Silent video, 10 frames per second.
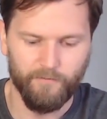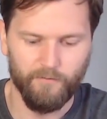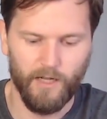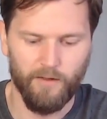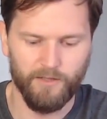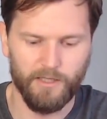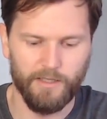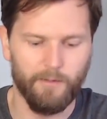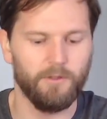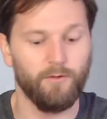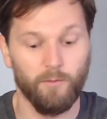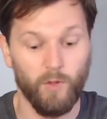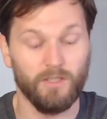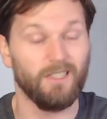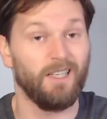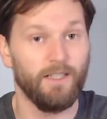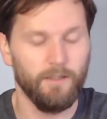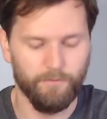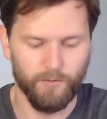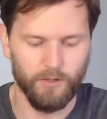Obviously that was from one
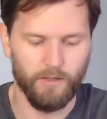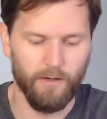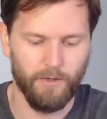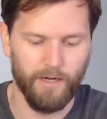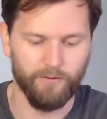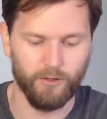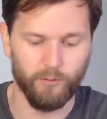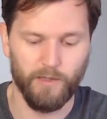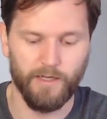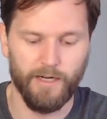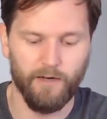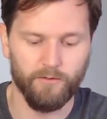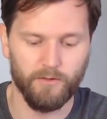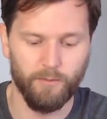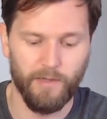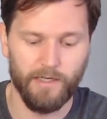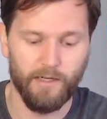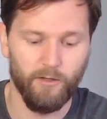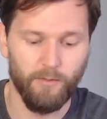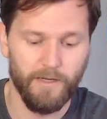side, so now we have to spread it out the pot a
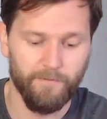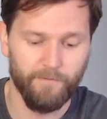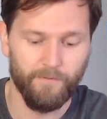little bit